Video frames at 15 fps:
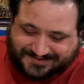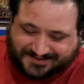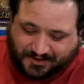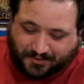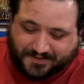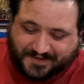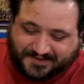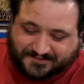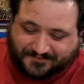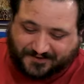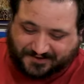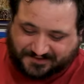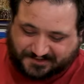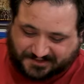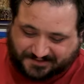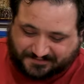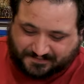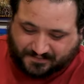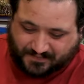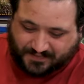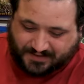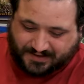so in this version,
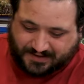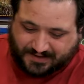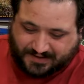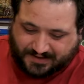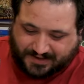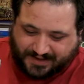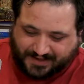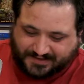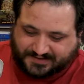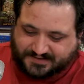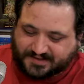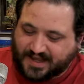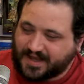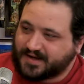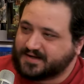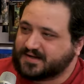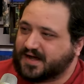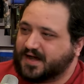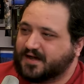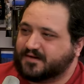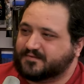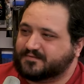instead
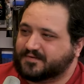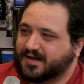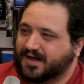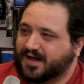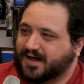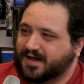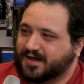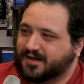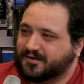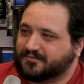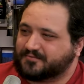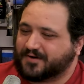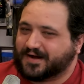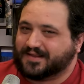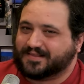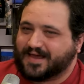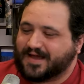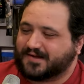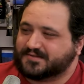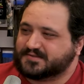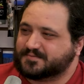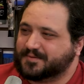of uh, Freddie
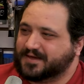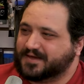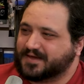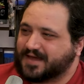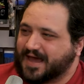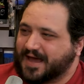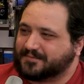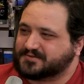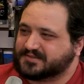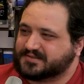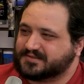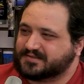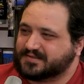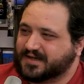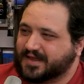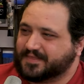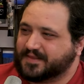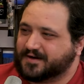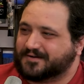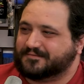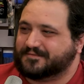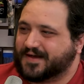Lounds being captured and
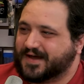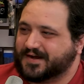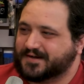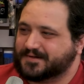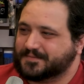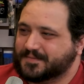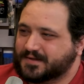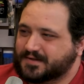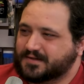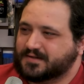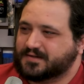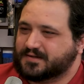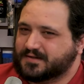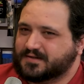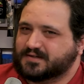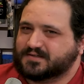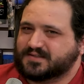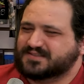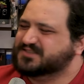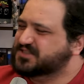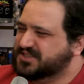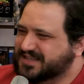lit on fire, yep.
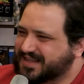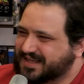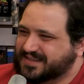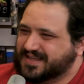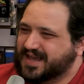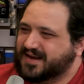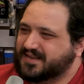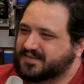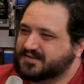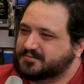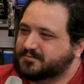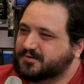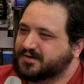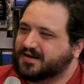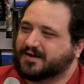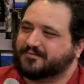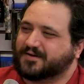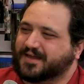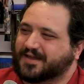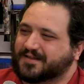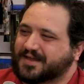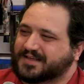Isn't she like dead at this point? I
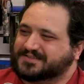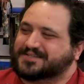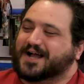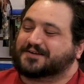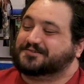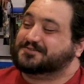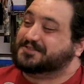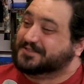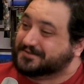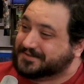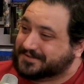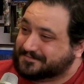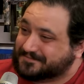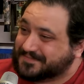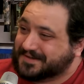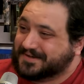forget. It's Doctor Chilton.